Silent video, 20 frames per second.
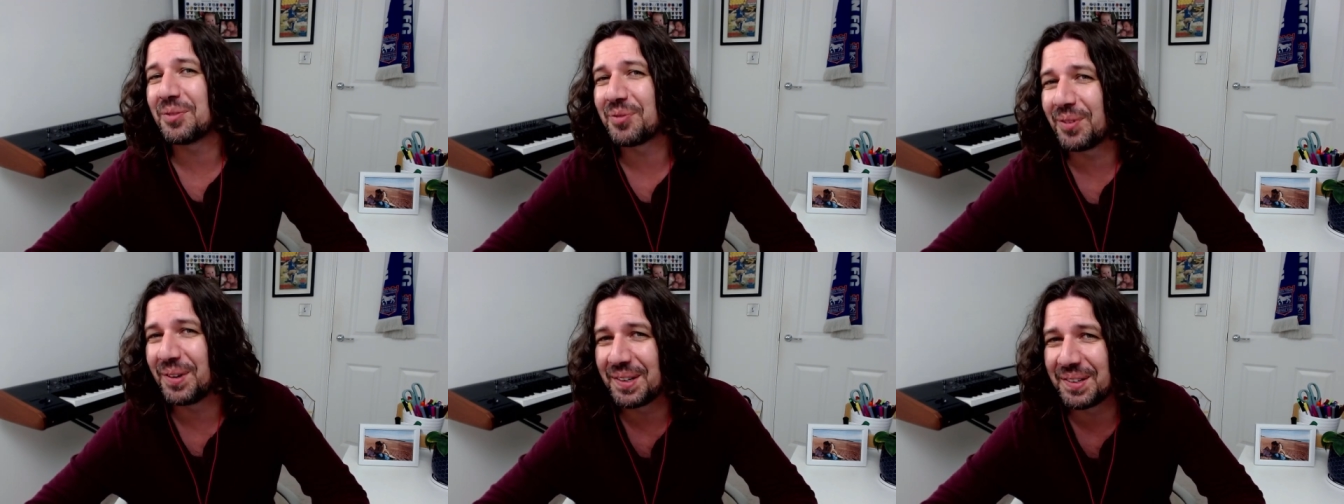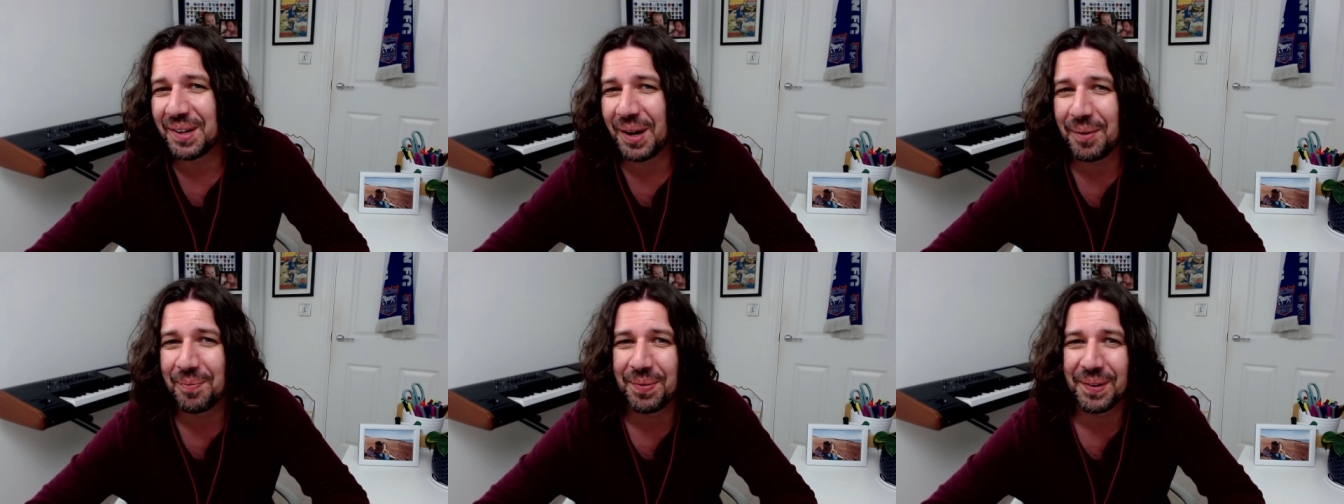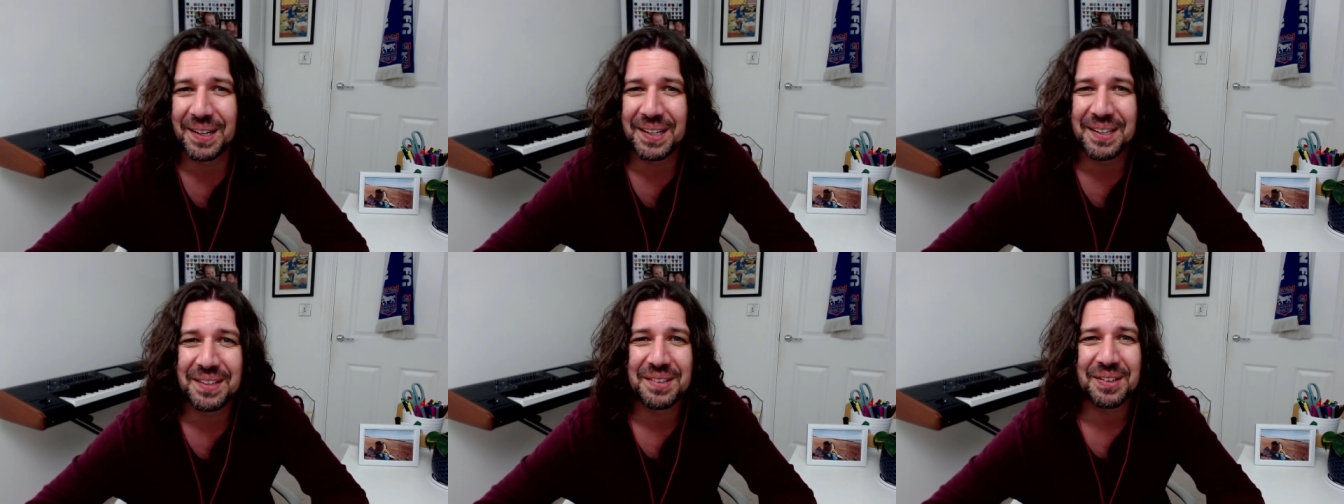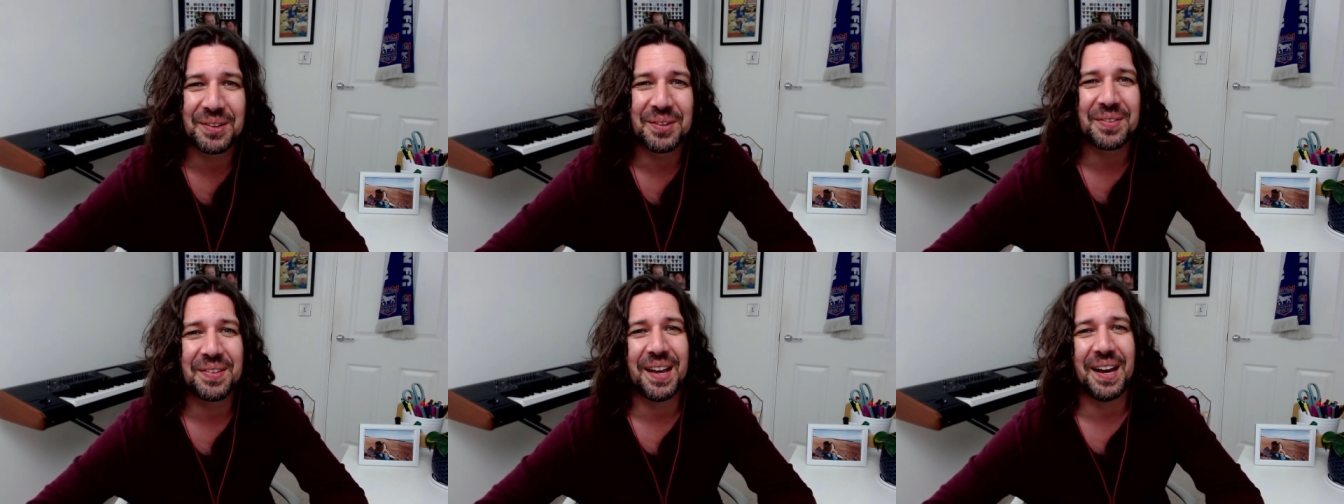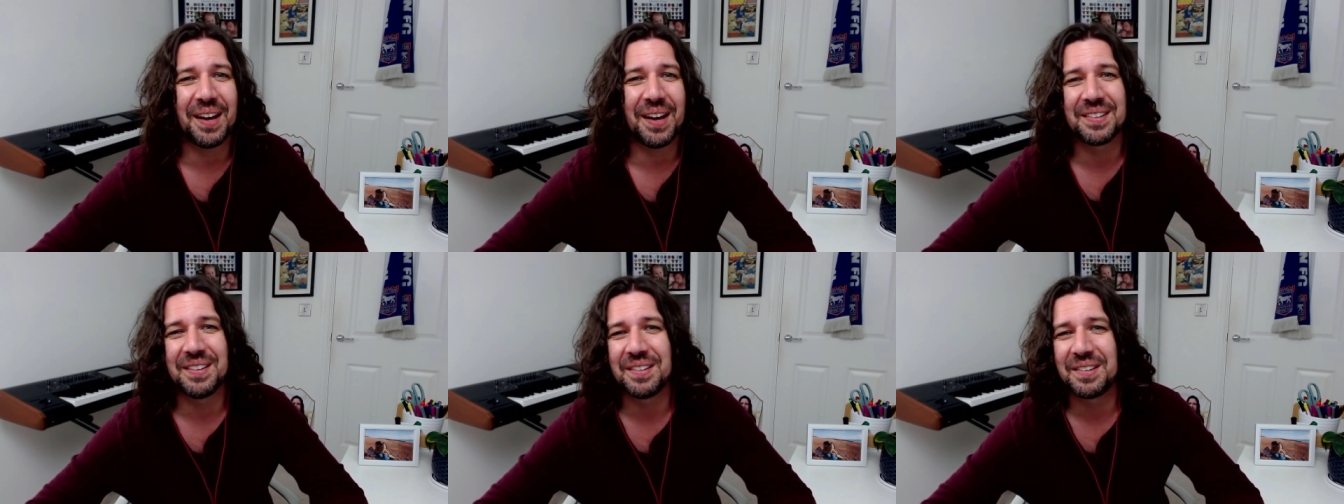for example, in
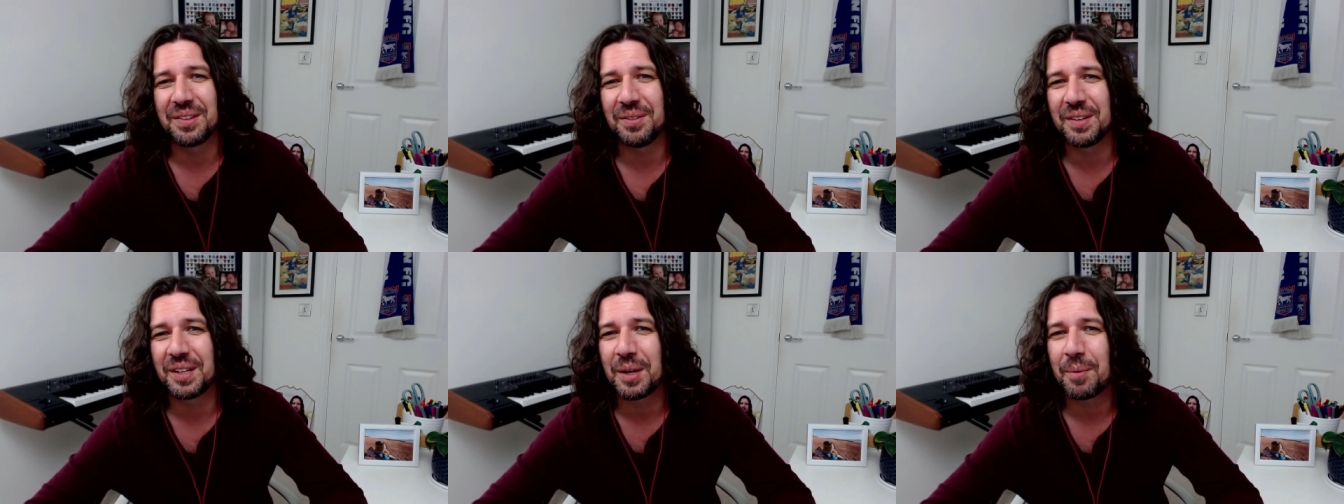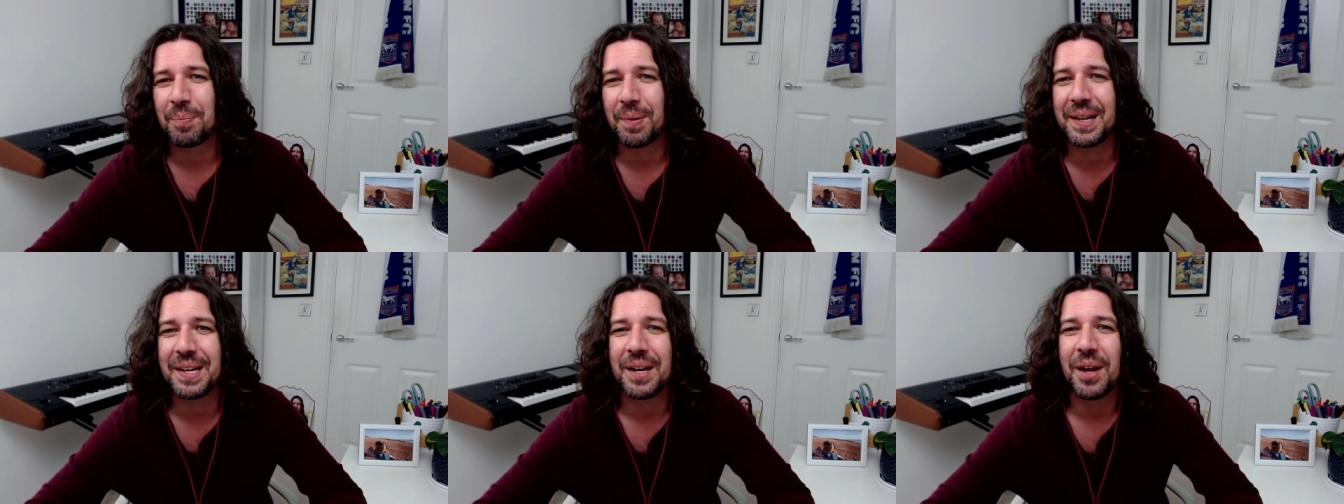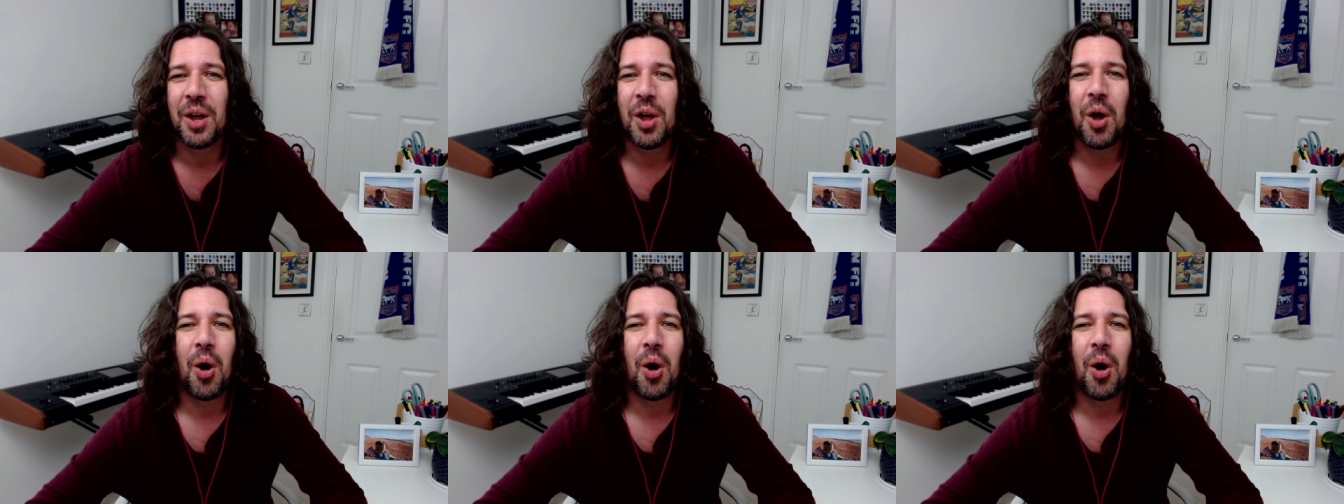2002, and the complete